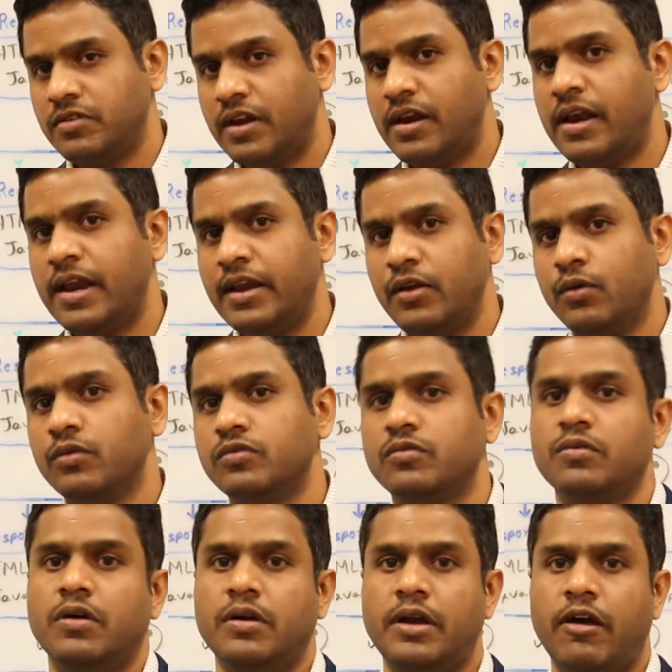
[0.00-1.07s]
generally
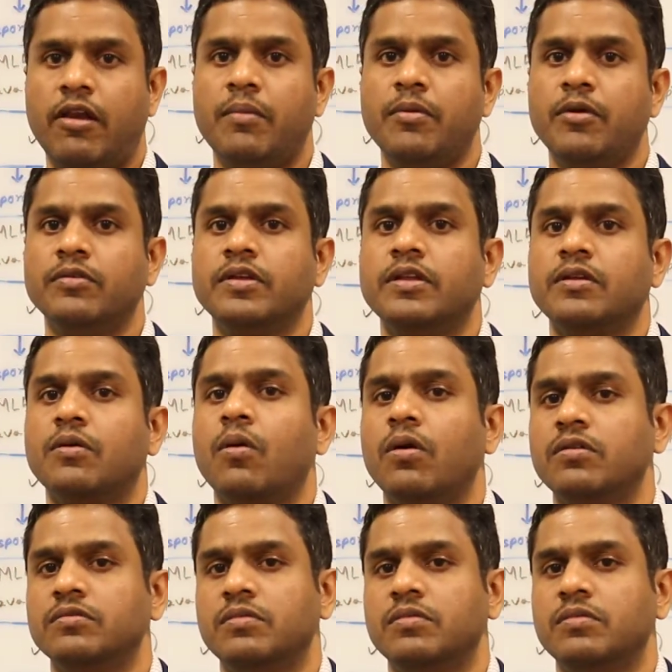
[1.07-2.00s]
developed using